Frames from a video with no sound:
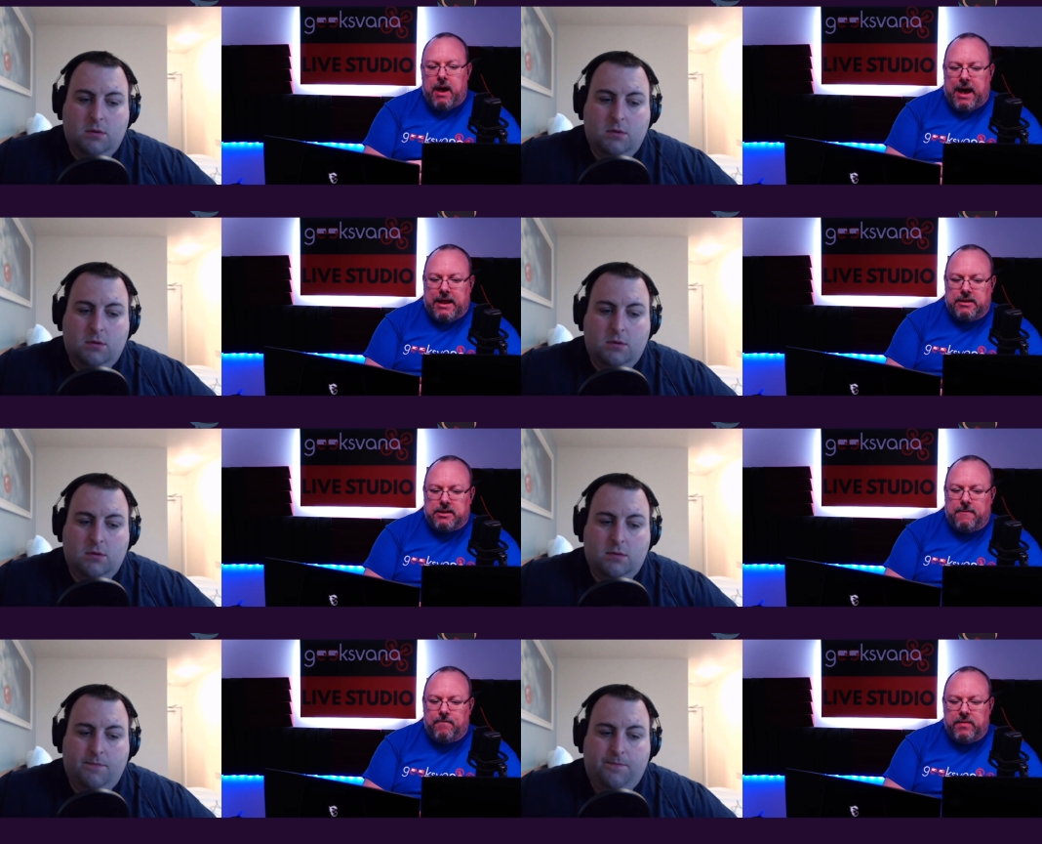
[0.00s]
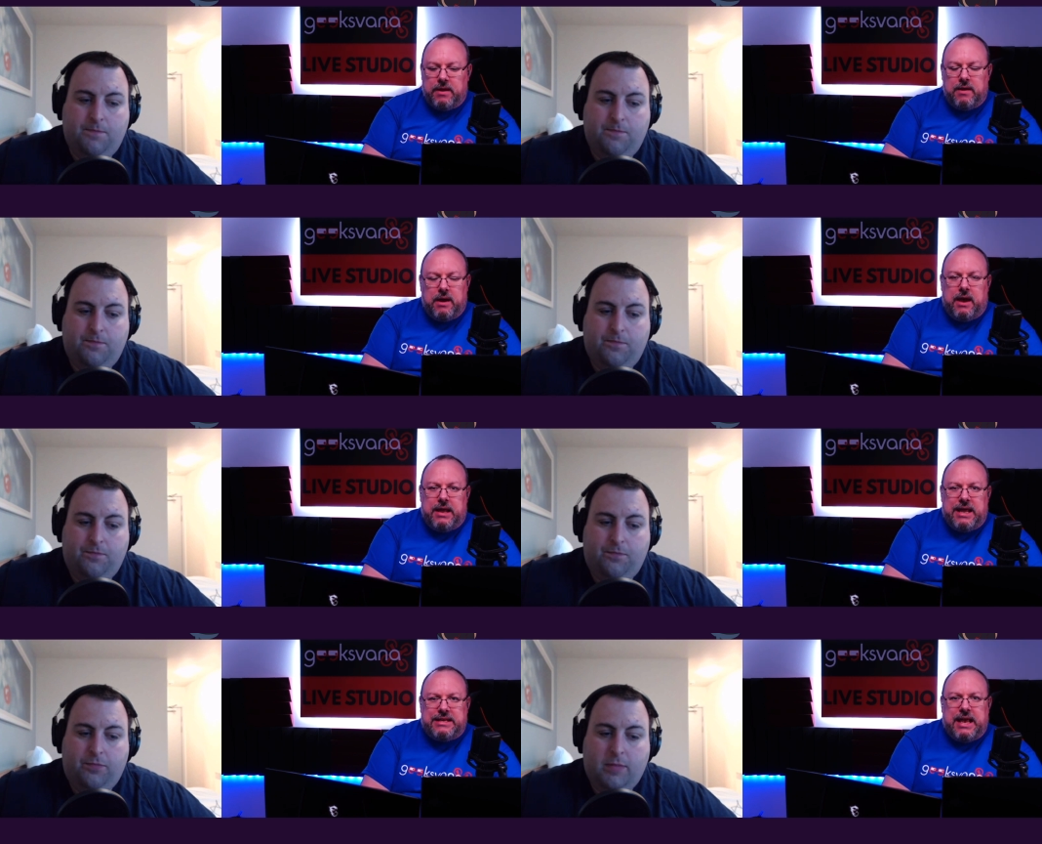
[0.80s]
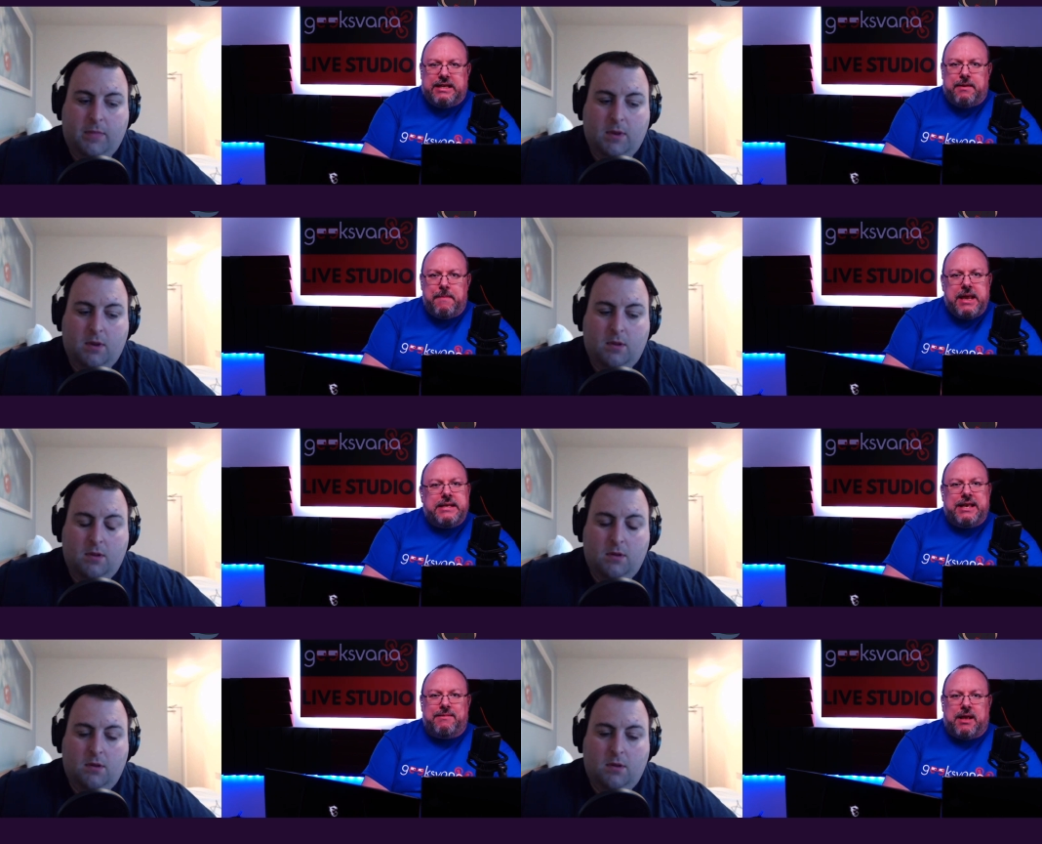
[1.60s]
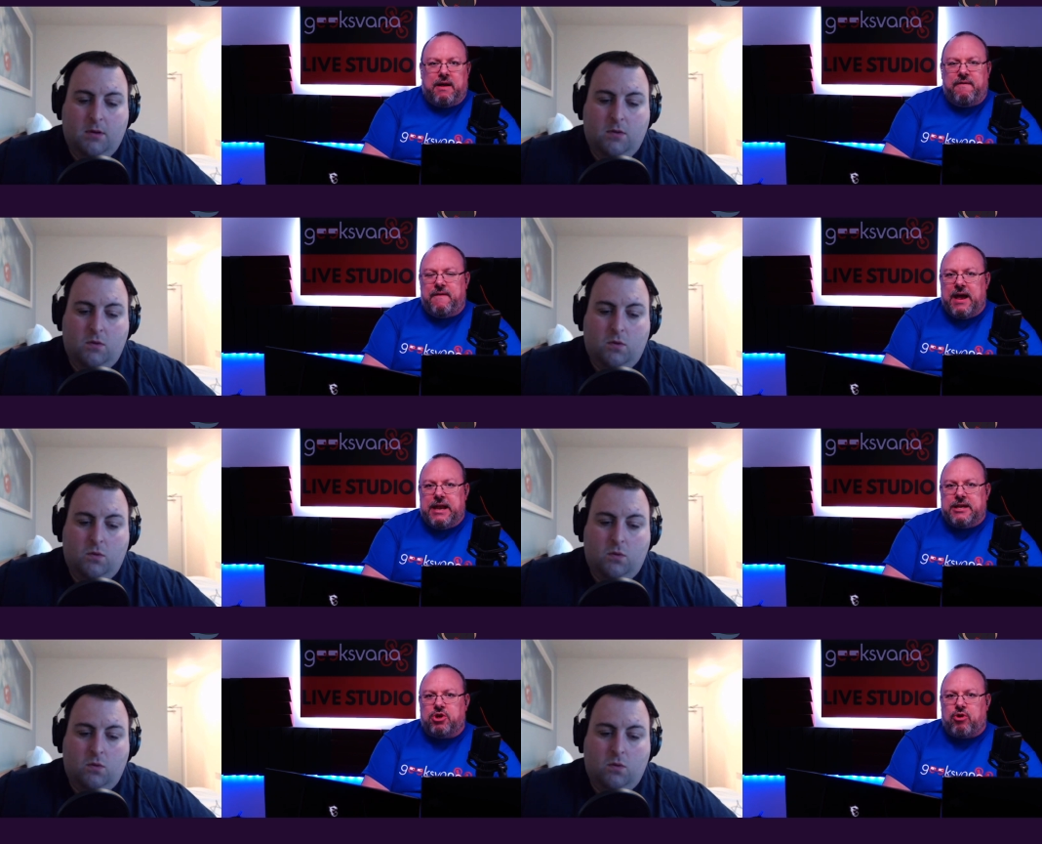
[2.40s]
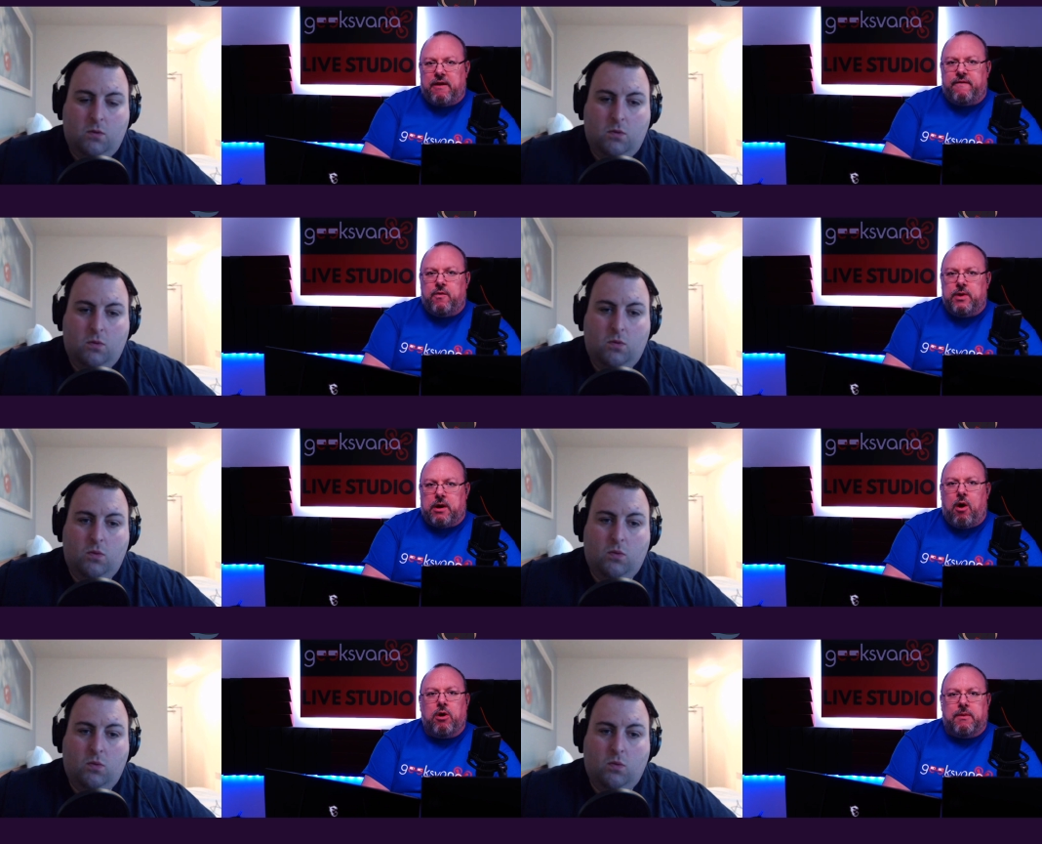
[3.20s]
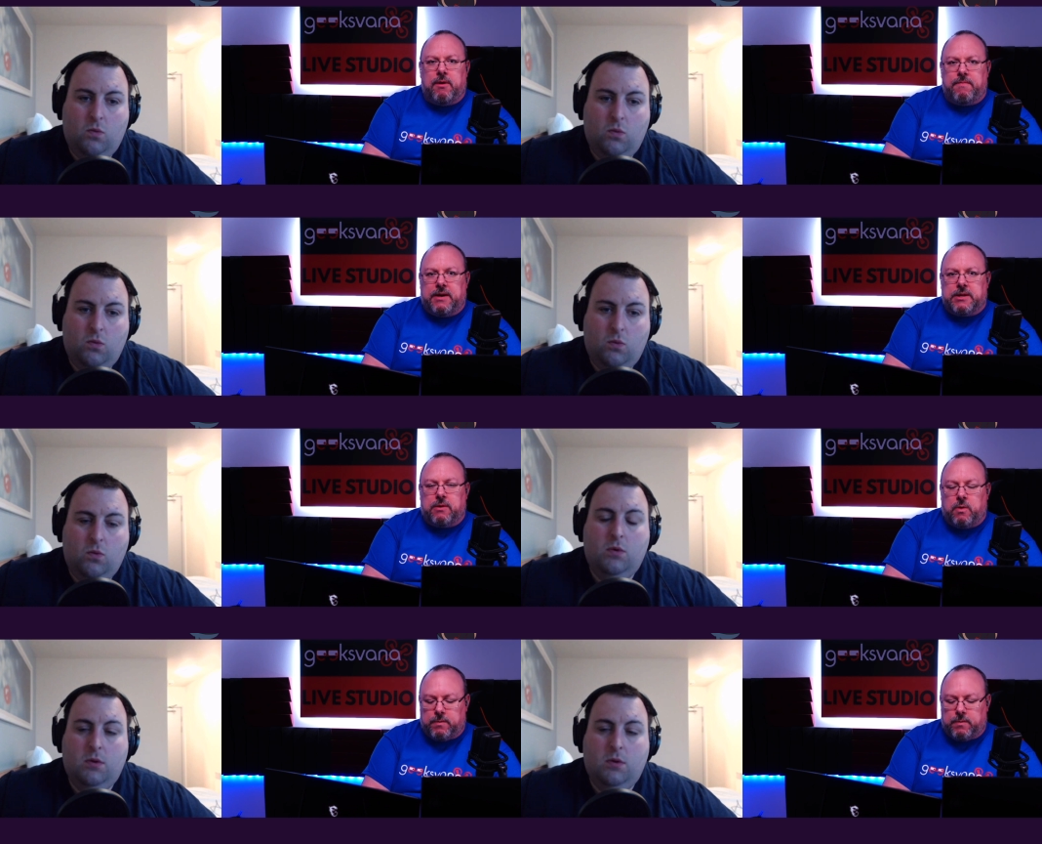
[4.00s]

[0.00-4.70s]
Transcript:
Speaker 1: And it, it, it, to me seems like a fairly straightforward argument because of course